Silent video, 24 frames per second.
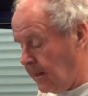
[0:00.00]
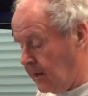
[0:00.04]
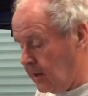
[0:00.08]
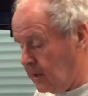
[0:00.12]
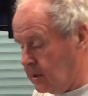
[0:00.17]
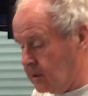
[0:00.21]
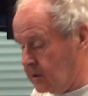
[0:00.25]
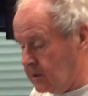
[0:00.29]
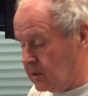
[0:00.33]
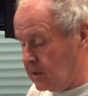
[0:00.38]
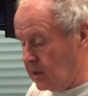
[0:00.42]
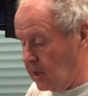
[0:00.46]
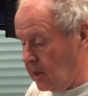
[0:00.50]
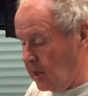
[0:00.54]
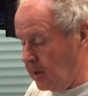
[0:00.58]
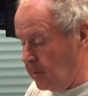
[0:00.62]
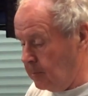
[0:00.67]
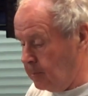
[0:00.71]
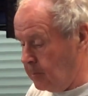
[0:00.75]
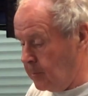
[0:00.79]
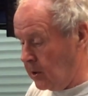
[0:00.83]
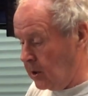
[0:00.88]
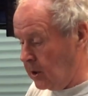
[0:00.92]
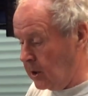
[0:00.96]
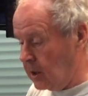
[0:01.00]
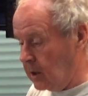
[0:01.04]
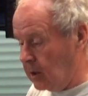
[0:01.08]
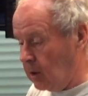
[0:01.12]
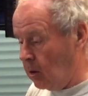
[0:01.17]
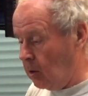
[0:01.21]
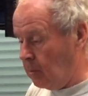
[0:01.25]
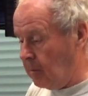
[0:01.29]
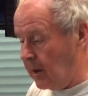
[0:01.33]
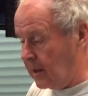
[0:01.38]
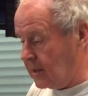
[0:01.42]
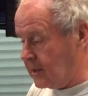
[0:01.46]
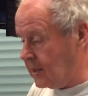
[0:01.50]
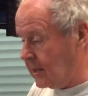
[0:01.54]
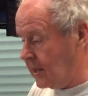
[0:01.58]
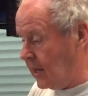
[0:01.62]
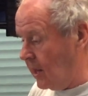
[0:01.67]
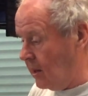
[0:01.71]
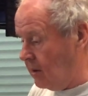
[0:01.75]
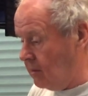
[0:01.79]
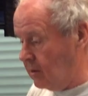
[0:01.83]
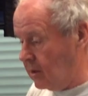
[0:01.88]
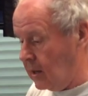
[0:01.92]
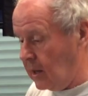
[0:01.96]
it's putting it all back
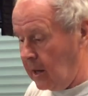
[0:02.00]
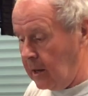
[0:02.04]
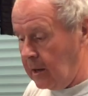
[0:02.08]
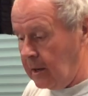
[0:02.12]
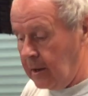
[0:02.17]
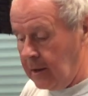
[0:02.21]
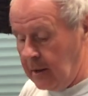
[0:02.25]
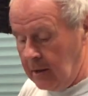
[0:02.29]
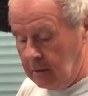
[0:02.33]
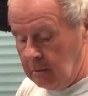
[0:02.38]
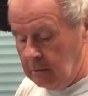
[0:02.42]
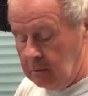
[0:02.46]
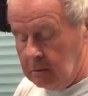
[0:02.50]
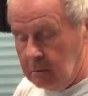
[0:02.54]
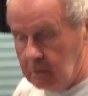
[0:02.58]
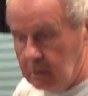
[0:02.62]
together again now,